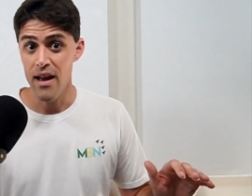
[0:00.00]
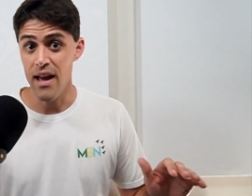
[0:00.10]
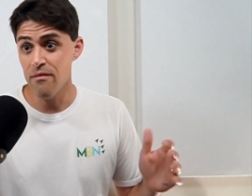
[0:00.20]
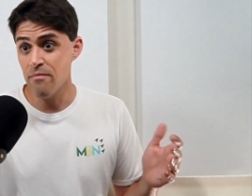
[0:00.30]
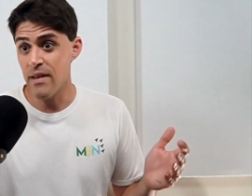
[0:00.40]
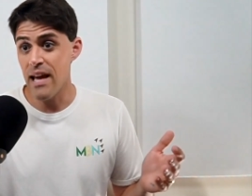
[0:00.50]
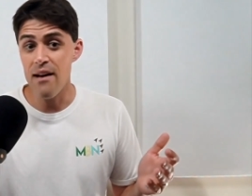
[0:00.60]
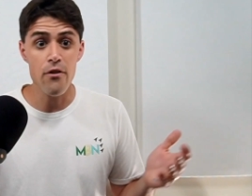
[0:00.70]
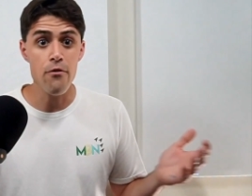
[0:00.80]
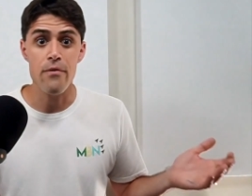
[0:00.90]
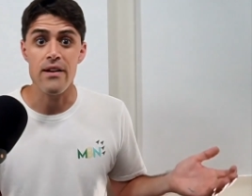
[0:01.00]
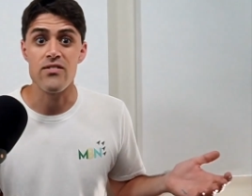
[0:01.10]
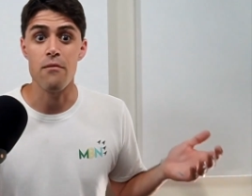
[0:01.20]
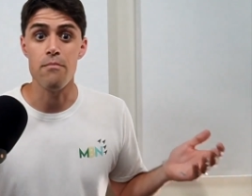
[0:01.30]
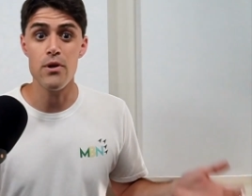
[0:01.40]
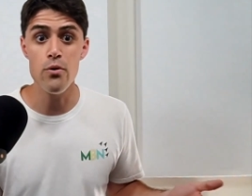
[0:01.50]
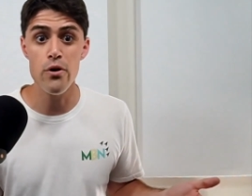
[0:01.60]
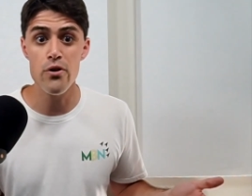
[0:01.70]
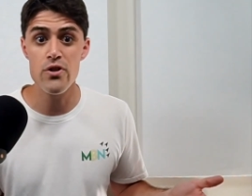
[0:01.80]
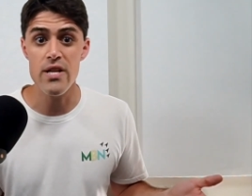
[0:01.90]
And they have other things like computers